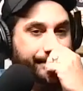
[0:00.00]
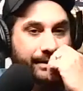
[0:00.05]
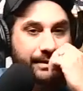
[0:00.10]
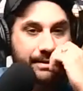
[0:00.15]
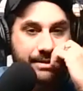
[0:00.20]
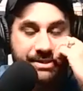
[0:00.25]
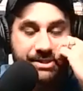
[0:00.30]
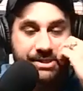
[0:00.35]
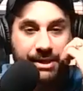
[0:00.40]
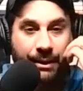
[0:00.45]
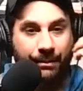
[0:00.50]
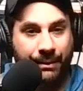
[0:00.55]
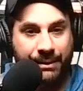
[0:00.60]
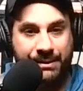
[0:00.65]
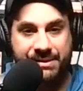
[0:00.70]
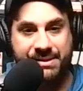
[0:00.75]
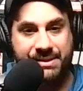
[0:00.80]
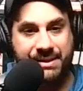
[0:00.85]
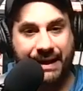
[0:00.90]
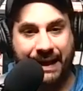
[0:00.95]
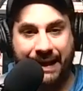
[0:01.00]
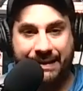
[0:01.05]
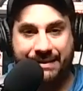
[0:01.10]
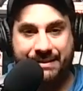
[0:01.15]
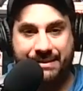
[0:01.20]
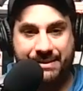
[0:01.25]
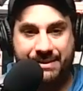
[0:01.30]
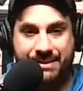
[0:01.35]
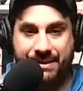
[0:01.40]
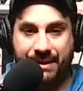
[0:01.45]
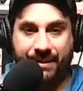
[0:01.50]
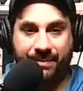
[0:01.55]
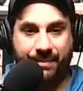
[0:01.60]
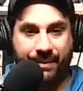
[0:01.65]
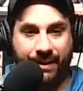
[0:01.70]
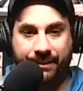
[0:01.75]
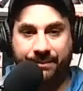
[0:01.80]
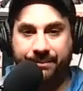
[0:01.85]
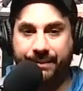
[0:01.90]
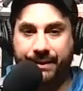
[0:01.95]
someone's got to step
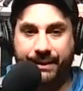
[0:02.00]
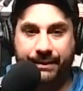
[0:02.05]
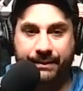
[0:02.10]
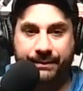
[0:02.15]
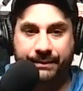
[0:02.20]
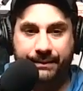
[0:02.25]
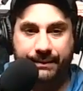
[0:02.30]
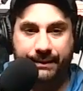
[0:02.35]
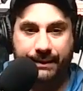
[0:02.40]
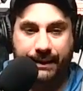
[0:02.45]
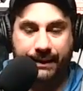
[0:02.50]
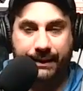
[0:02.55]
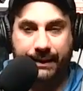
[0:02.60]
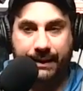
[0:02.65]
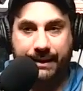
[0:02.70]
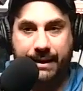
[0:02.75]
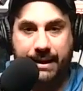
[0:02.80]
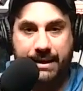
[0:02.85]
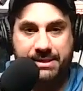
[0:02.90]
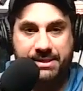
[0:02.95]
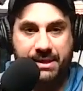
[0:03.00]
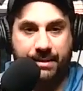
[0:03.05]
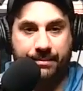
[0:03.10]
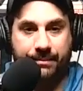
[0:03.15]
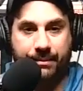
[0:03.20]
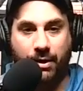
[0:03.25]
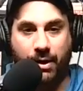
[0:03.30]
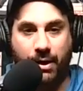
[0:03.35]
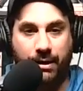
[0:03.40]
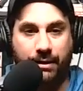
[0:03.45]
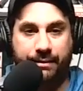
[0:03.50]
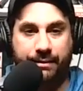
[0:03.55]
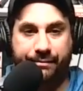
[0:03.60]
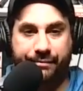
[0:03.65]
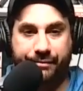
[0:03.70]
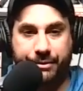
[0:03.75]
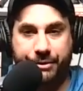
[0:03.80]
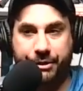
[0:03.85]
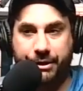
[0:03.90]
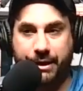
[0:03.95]
up, man. And I guess I'm calling
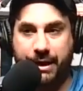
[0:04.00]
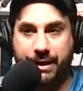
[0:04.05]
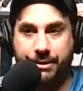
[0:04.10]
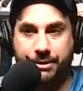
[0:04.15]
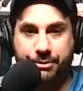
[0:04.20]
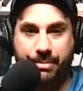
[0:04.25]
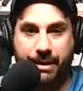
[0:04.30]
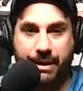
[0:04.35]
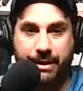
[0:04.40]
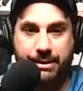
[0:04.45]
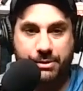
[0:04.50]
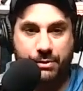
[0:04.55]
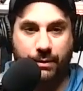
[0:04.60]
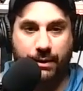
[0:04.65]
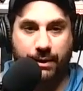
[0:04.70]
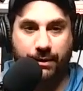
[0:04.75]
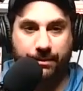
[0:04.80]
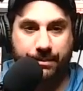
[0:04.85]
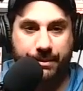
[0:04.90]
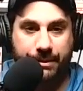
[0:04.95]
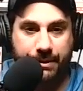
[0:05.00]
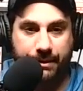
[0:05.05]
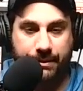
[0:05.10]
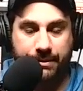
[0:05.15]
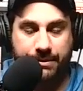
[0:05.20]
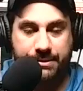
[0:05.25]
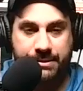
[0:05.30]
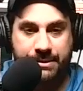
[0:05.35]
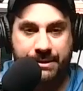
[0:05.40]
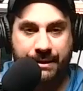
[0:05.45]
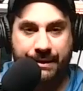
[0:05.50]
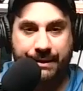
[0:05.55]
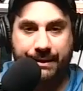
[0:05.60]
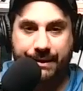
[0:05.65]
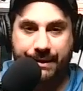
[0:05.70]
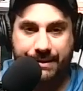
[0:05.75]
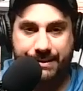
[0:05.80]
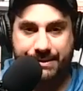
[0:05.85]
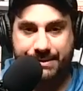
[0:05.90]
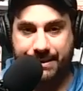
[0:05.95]
for Josh Pasquale because
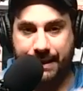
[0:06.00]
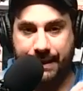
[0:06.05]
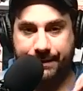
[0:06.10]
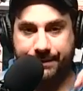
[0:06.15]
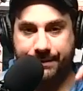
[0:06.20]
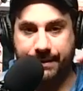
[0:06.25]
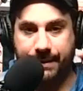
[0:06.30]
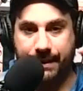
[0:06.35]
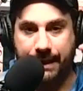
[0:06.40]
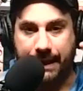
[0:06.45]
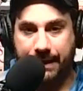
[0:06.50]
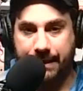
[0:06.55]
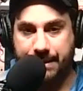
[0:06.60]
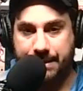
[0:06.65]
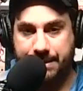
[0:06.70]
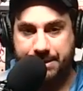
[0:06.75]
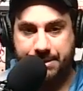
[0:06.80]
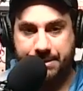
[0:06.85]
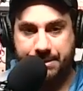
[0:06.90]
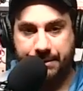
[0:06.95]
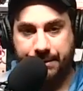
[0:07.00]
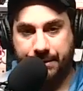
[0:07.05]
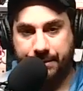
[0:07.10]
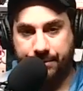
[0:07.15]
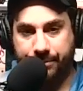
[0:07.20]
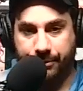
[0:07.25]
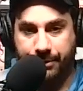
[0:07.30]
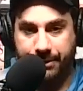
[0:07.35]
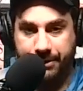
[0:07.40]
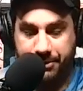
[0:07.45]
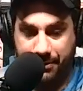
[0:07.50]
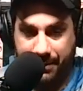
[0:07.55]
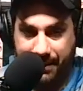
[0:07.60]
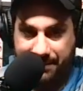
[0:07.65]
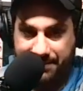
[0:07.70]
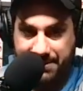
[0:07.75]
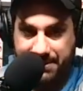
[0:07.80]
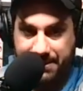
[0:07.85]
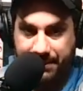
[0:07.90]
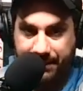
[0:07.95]
he's got the highest pre-draft
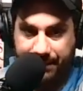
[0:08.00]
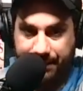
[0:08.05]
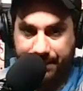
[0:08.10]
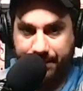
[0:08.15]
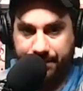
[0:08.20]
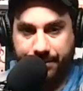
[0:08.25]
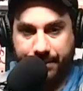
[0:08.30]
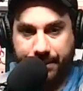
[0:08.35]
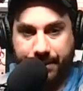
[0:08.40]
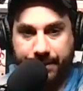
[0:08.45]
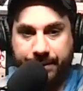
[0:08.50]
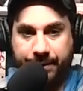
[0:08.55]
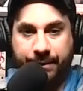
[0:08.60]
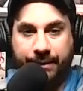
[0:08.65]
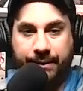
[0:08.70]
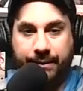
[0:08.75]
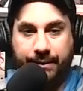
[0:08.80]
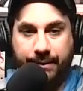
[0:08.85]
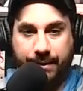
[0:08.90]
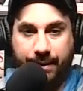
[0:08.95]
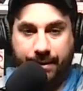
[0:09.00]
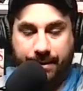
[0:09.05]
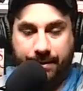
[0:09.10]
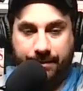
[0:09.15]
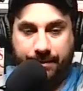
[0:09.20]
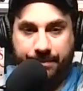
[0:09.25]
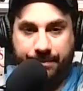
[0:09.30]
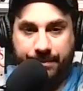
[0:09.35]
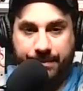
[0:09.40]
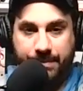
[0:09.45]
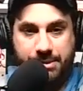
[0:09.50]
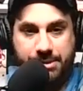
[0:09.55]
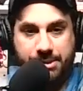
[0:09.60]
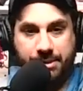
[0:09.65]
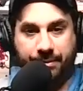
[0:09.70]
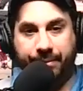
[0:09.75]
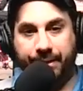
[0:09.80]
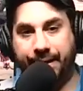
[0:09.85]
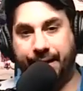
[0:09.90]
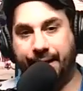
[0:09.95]
ceiling, but
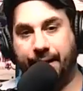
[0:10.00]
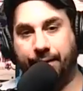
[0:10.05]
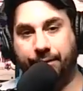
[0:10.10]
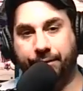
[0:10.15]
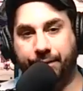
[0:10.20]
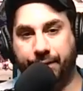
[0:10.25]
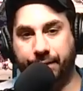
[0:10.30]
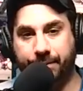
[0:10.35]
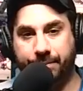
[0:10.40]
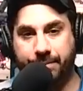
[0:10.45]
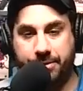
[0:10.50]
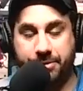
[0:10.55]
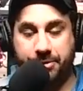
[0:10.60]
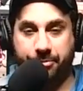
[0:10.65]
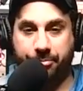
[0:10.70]
somebody out there, Mr.